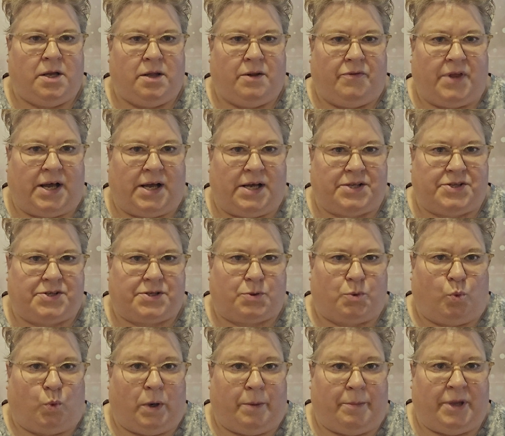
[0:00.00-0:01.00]
that's
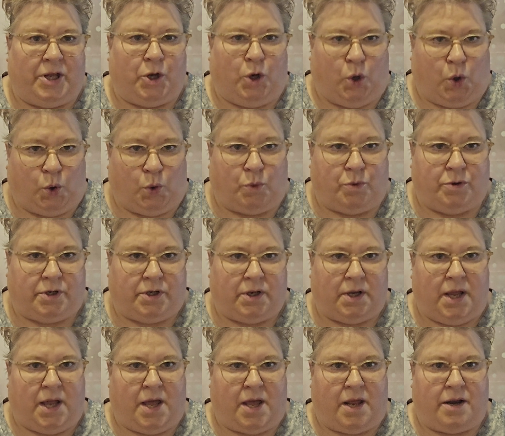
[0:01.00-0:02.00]
women owned
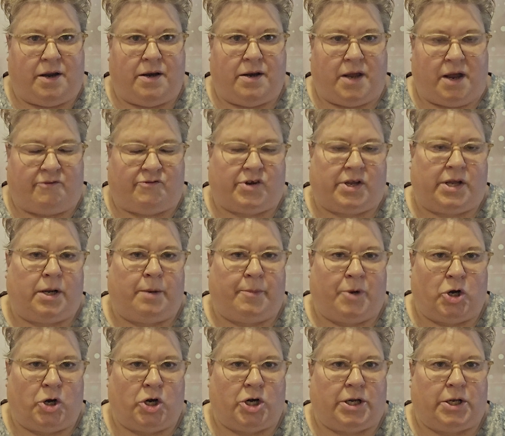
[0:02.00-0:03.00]
and African
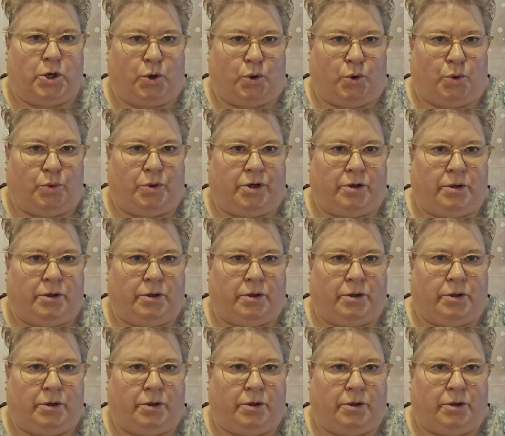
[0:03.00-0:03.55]
American owned.